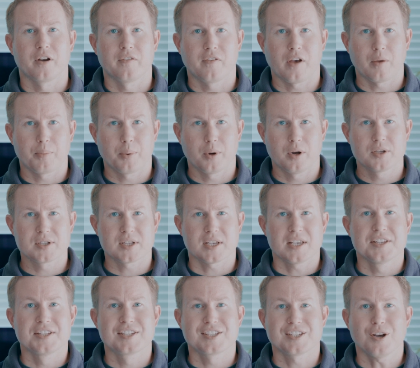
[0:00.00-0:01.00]
developers
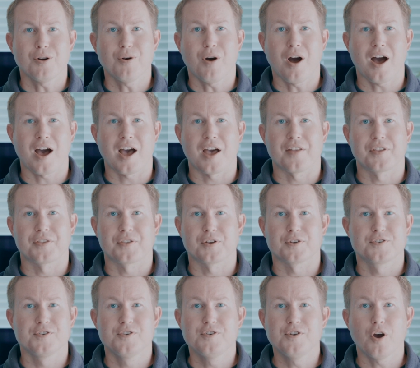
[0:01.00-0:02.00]
is so hot that
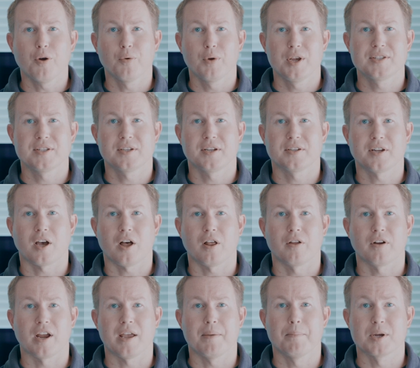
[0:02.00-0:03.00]
there's no reason to
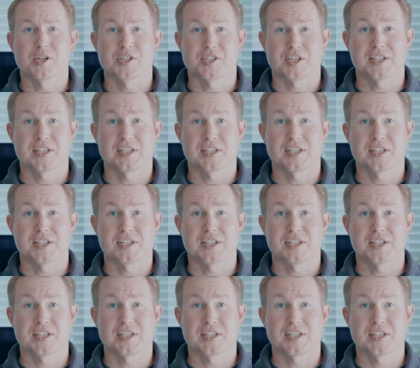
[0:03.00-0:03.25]
tolerate much